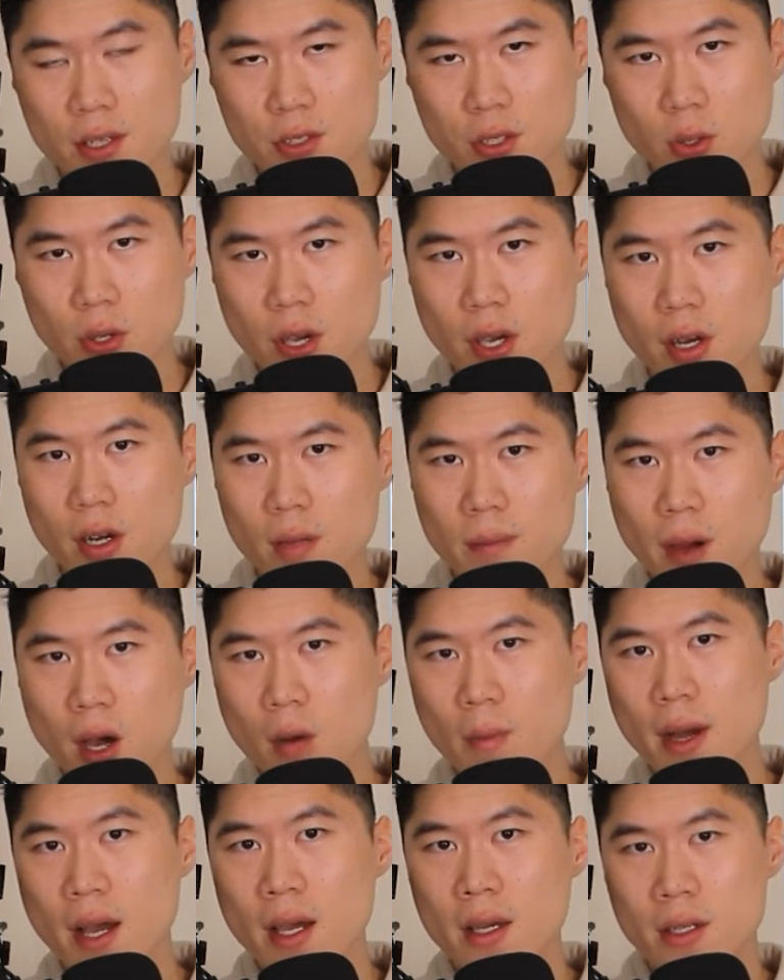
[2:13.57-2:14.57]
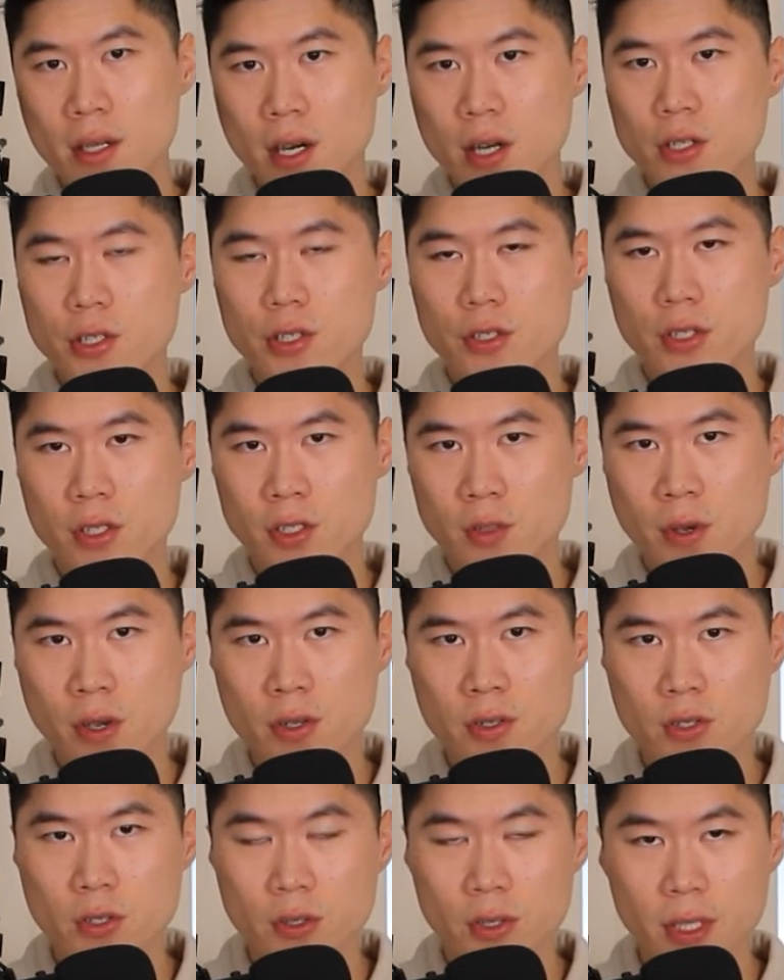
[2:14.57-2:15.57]
I still care about my conscious
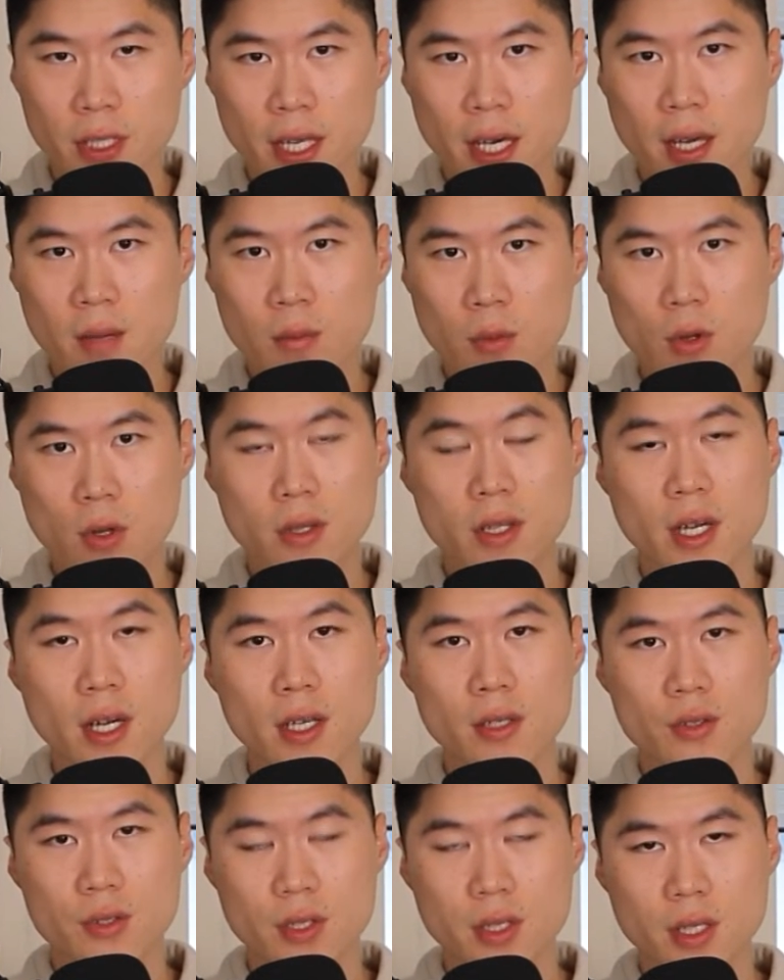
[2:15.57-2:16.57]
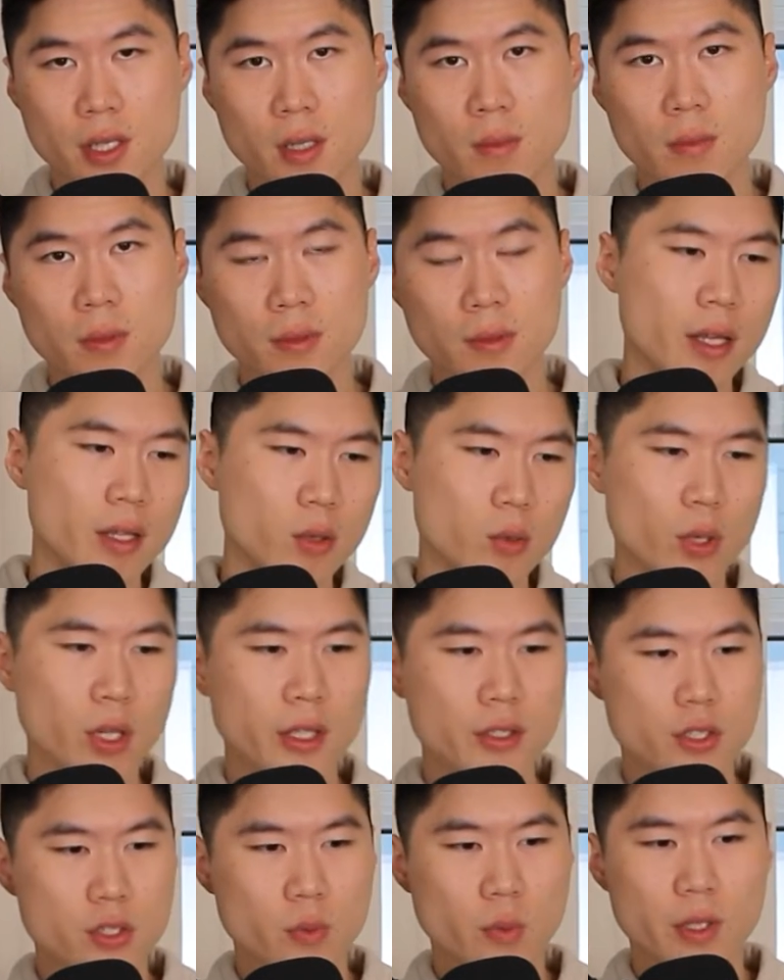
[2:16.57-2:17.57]
experience during the day more than sleep. And I
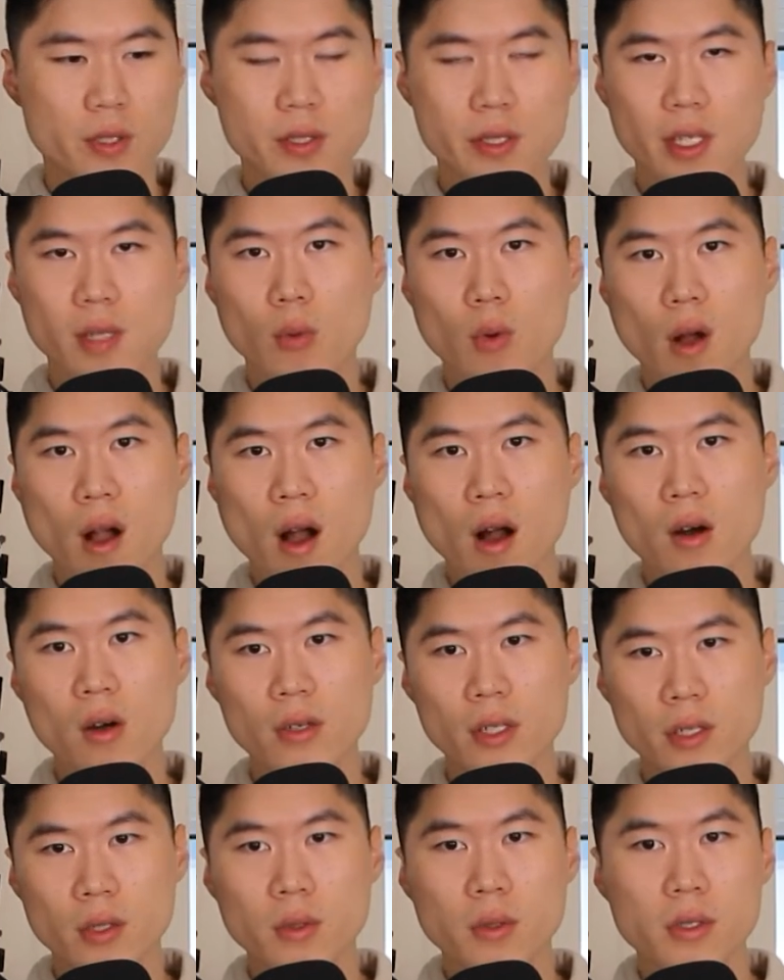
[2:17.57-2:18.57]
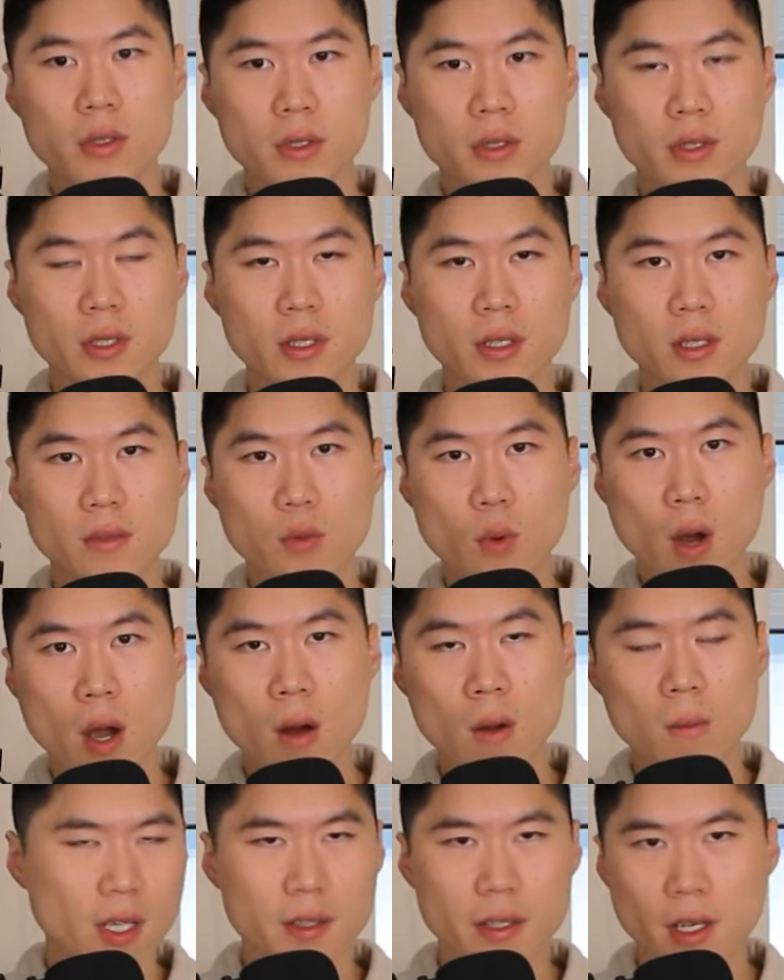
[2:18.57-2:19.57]
really just want to sleep well in order to live
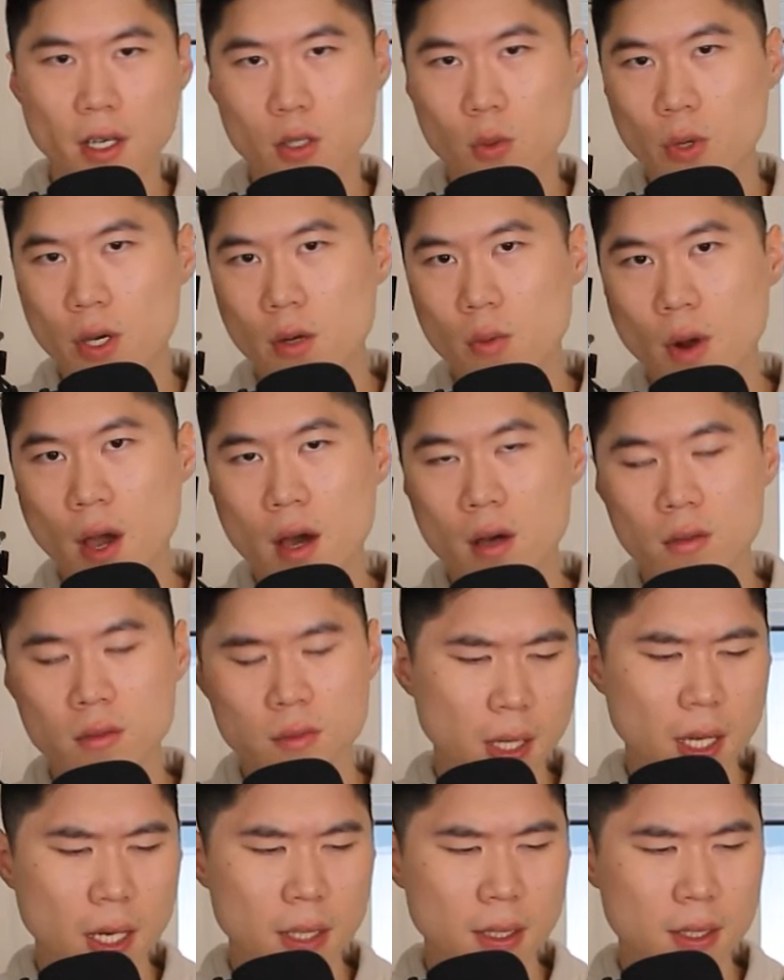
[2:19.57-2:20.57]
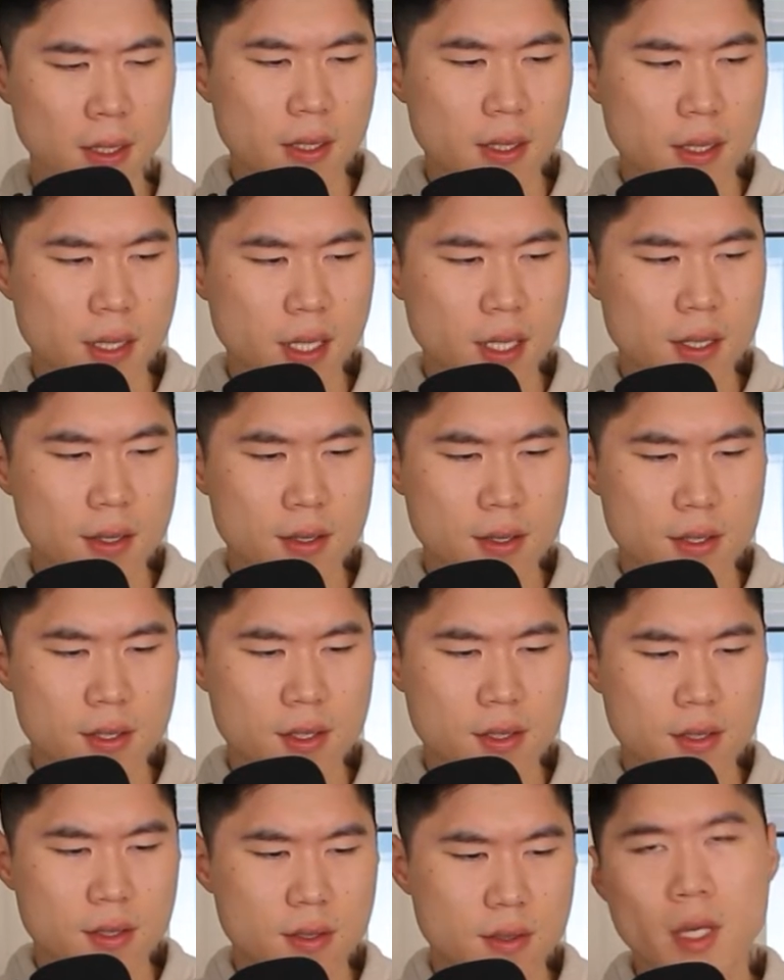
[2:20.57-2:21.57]
well, not the other way around. But it
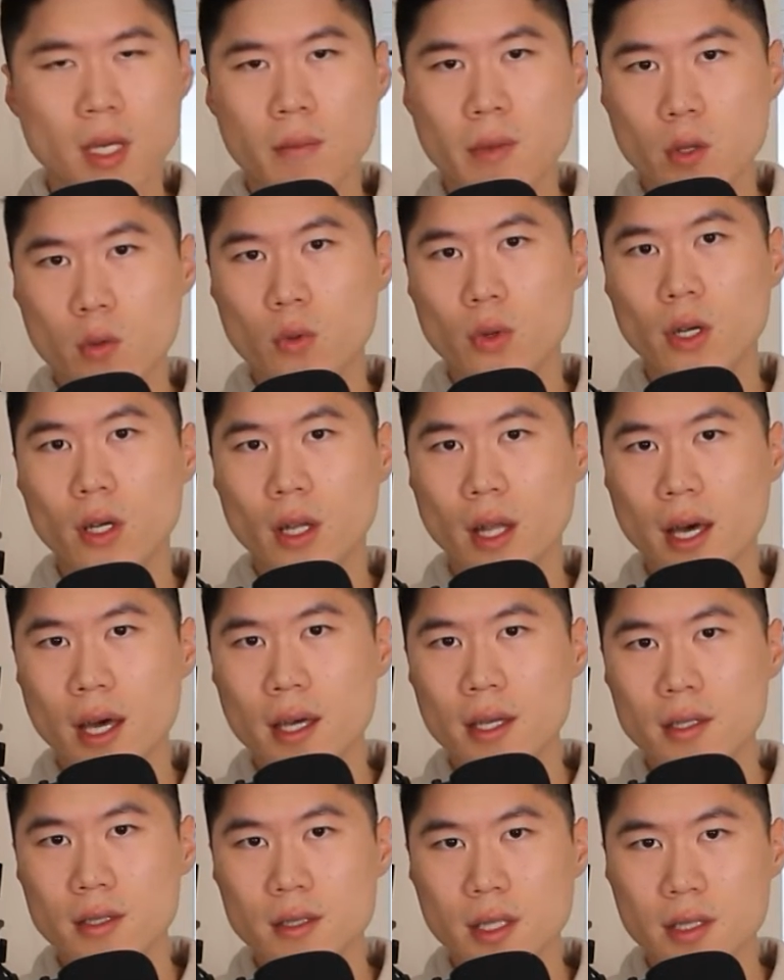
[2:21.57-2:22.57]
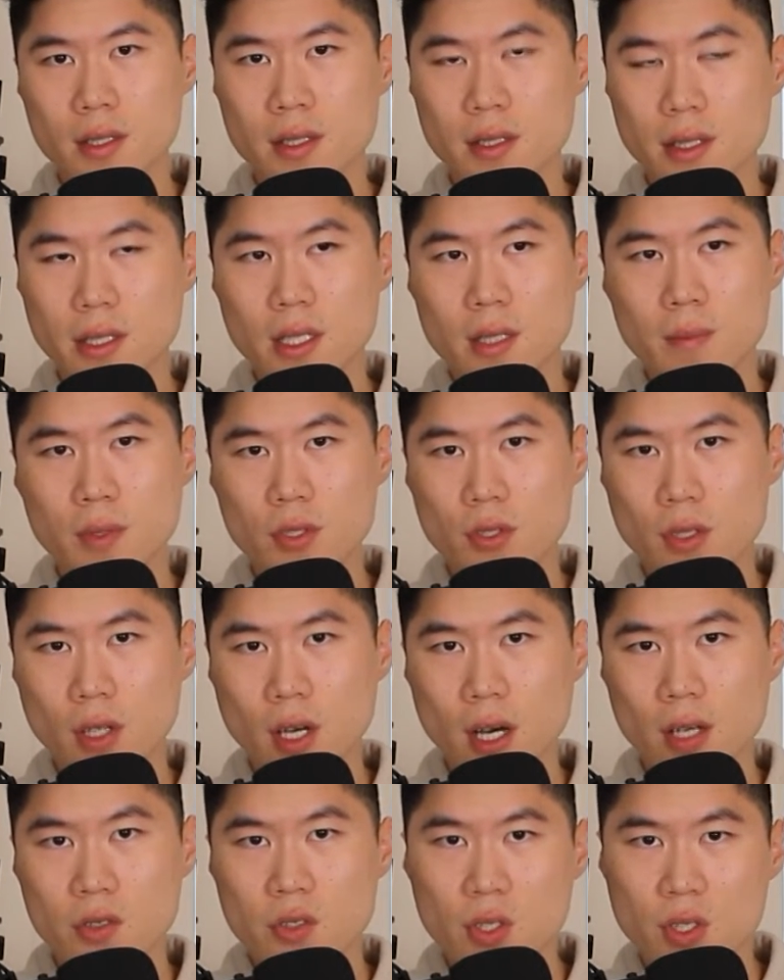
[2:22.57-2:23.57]
does make me realize that sleep is
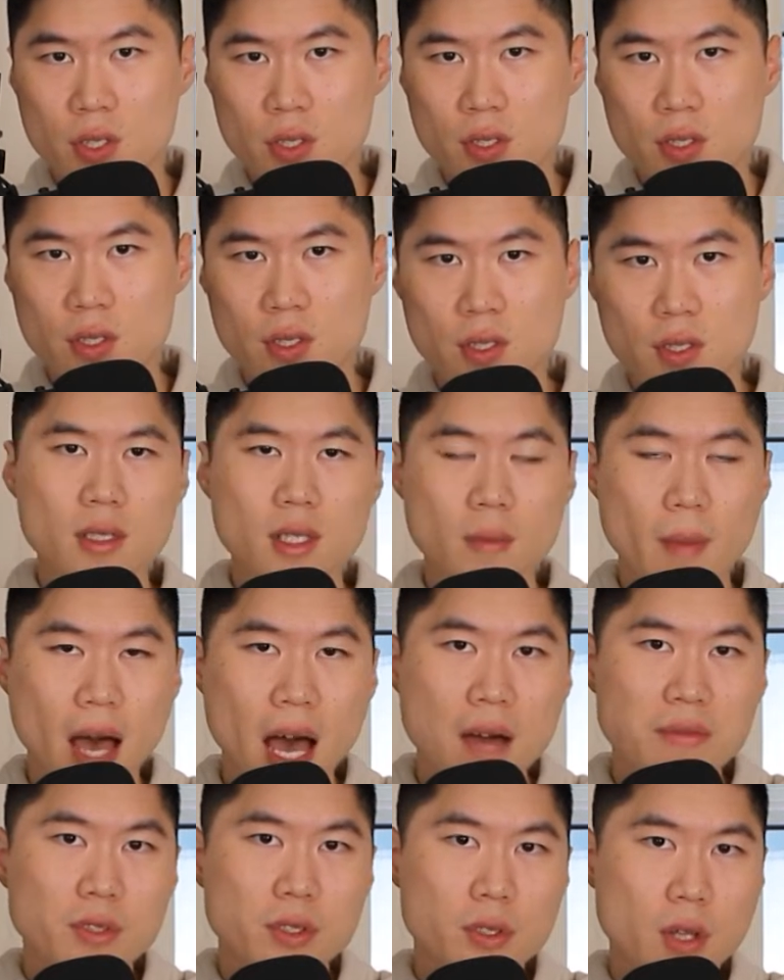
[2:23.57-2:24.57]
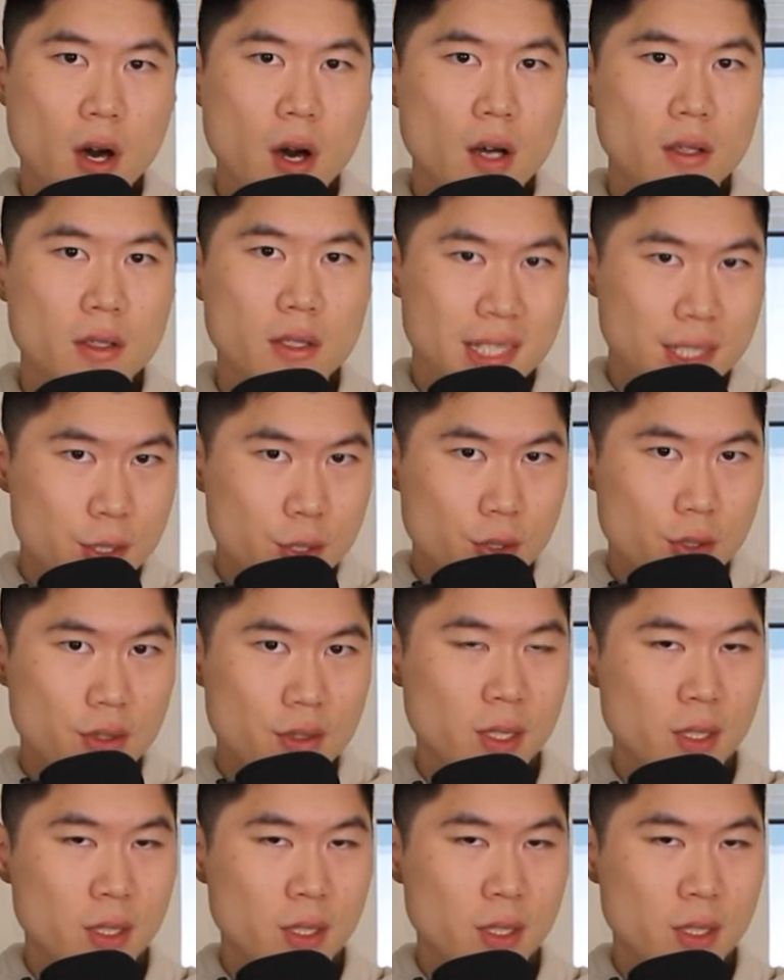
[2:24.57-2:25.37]
not just some afterthought either.